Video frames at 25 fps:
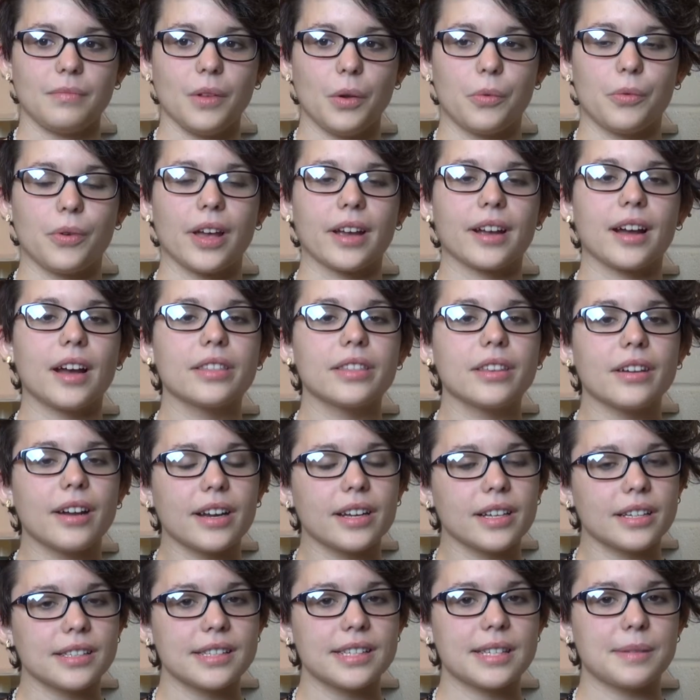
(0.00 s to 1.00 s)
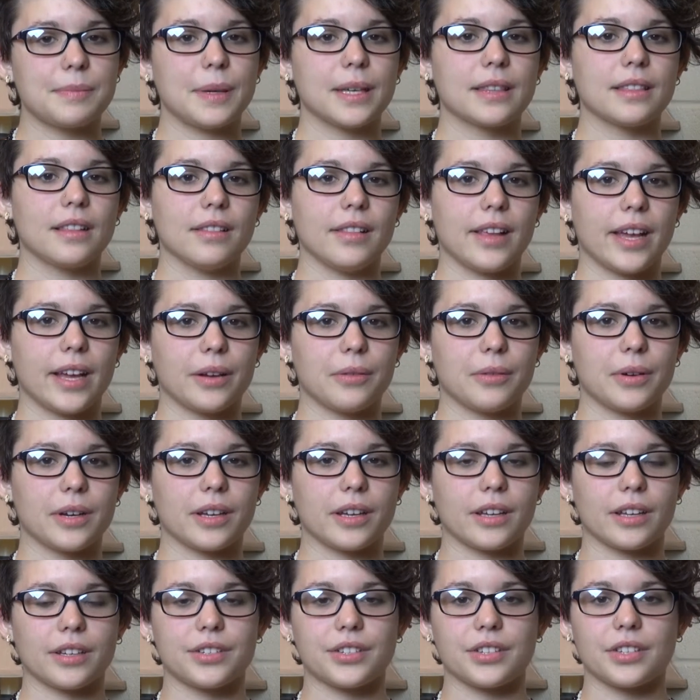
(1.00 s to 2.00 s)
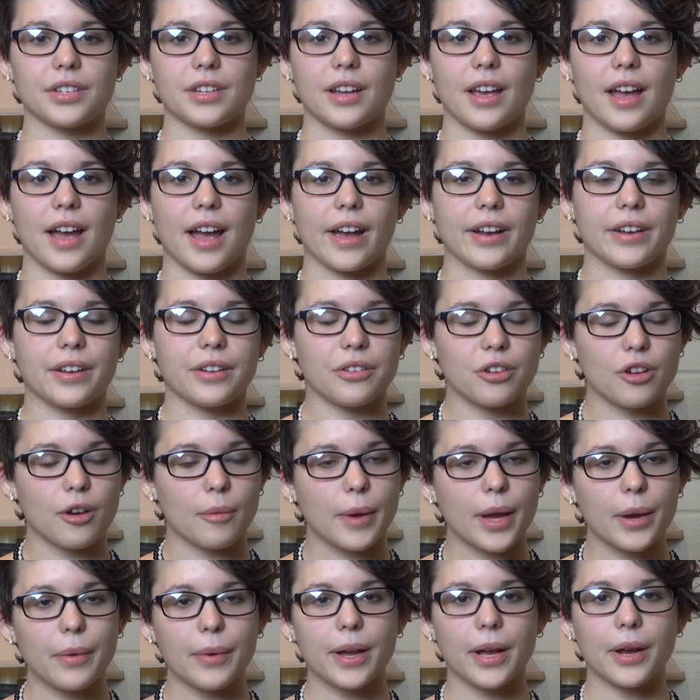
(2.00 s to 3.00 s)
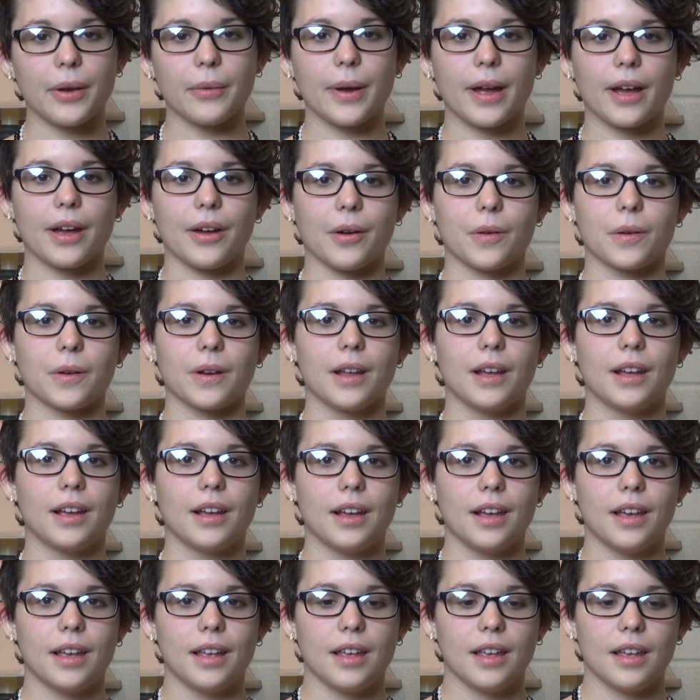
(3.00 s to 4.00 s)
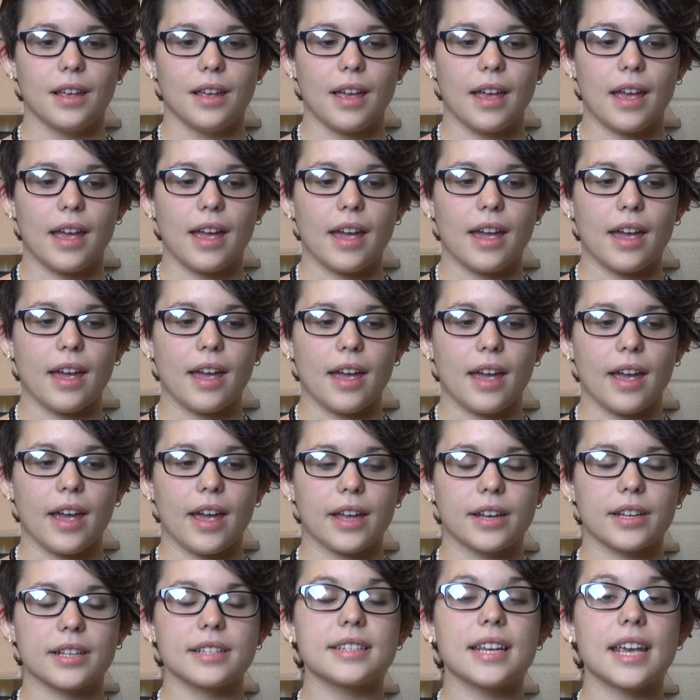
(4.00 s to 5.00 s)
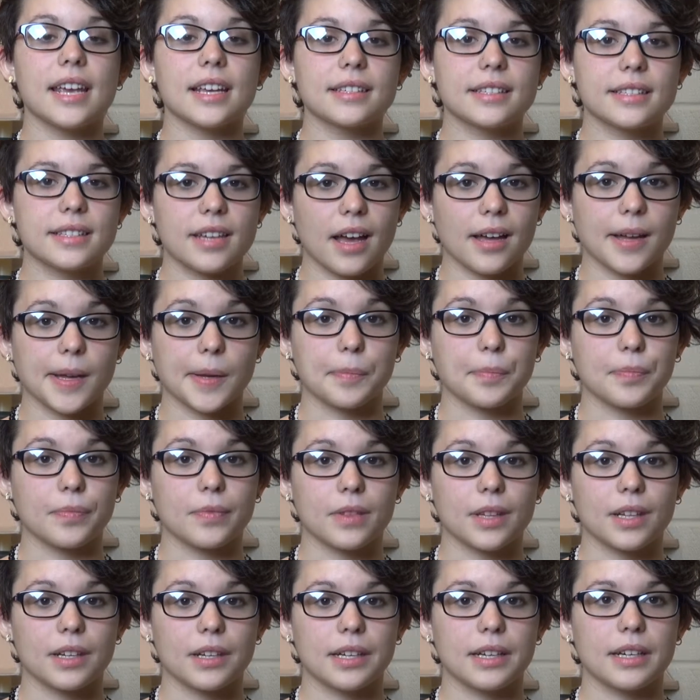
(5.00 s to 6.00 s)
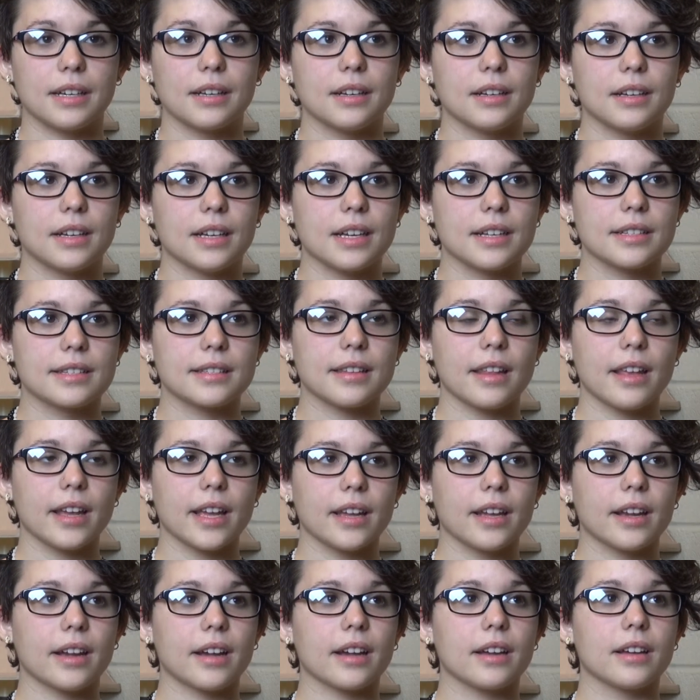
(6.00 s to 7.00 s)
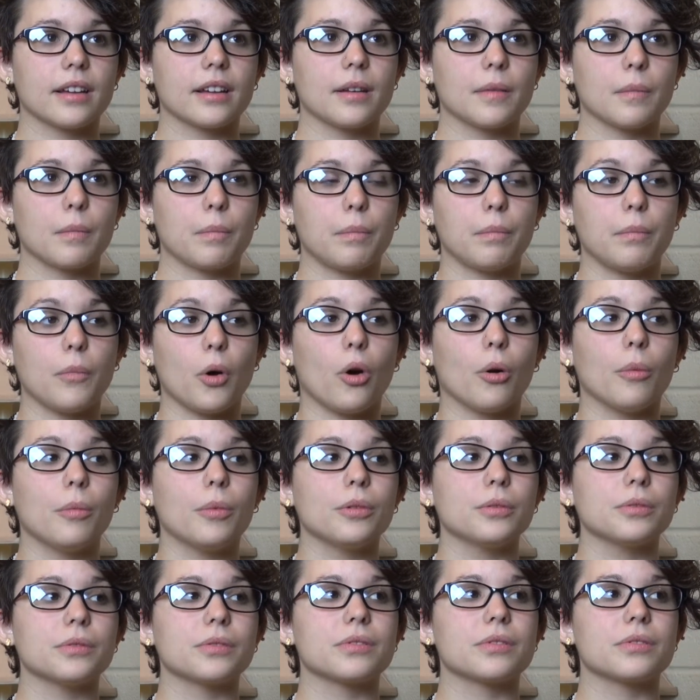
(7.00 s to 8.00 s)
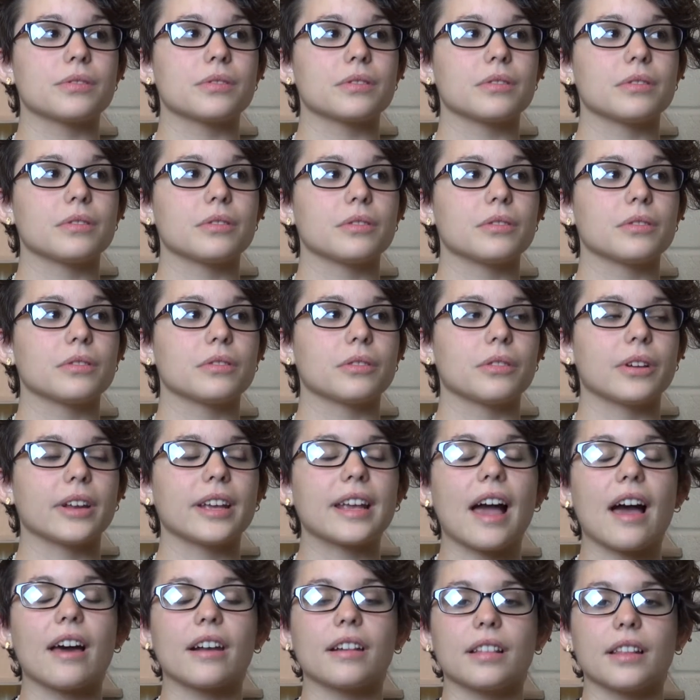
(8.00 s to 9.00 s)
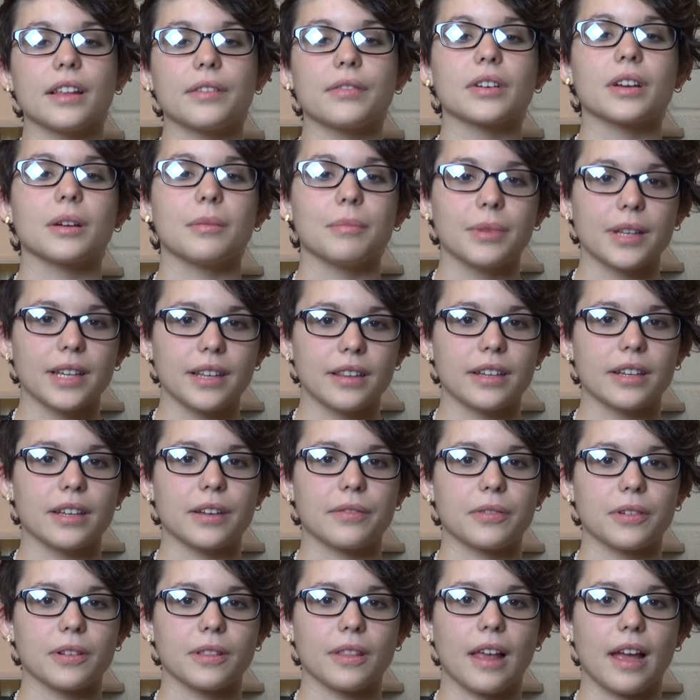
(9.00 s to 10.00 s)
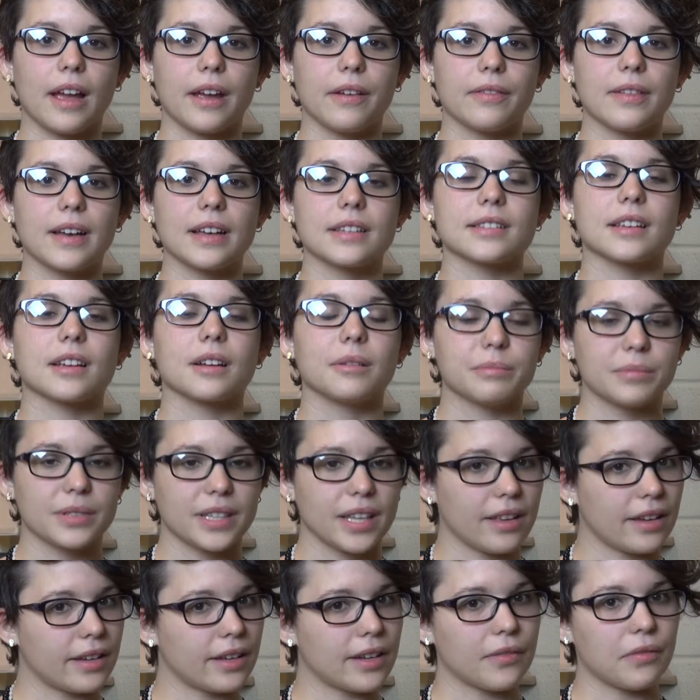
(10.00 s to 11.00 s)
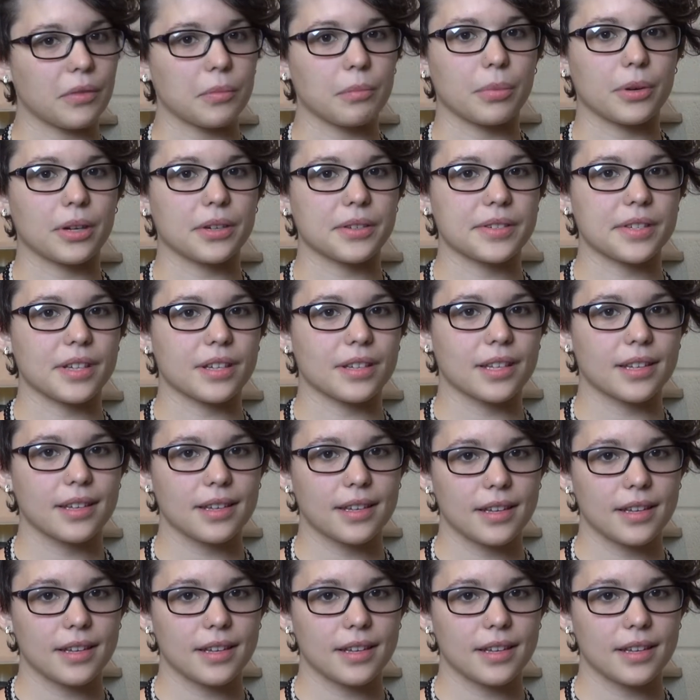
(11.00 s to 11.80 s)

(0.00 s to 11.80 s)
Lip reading: When I got there, I didn't speak the language, I didn't know my way around, and it takes time. It's like almost learning how to live a completely different life as a completely different person.